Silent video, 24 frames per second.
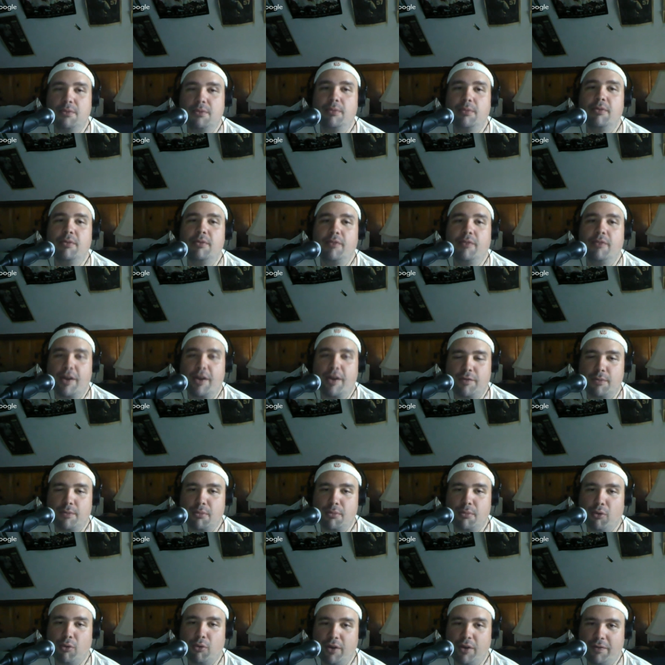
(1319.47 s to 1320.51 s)
move away from her
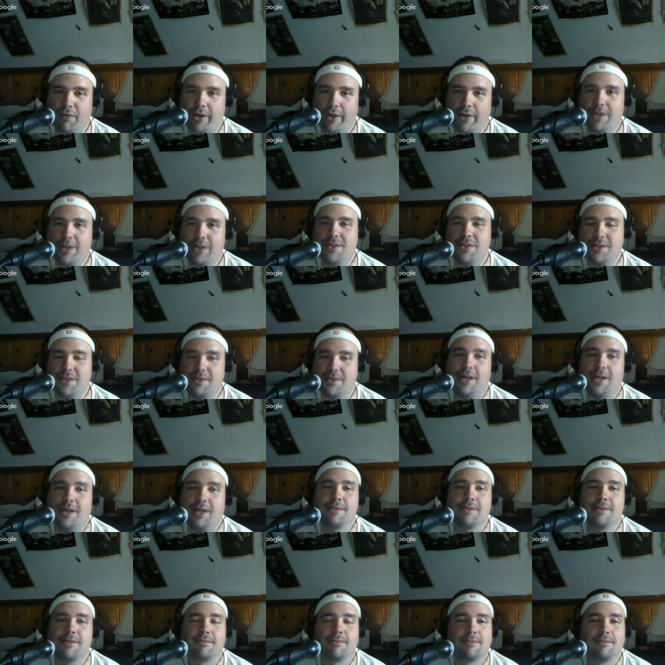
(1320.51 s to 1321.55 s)
boyfriend, as she
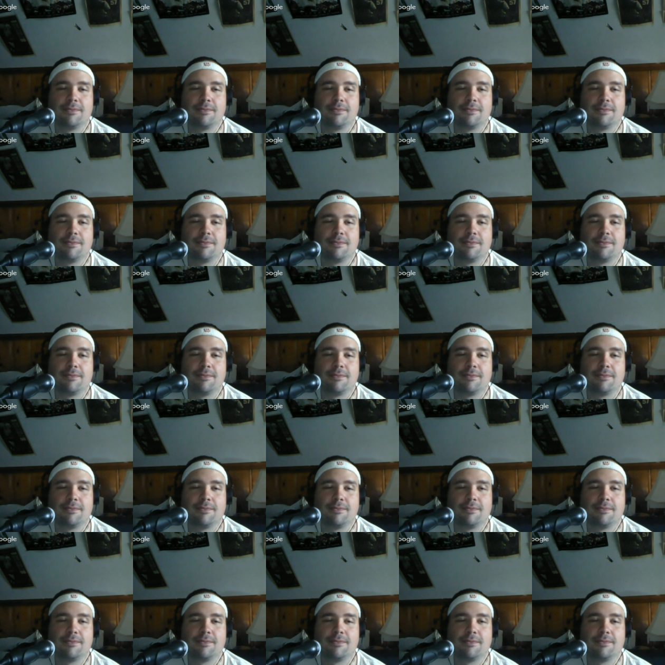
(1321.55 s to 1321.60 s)
says.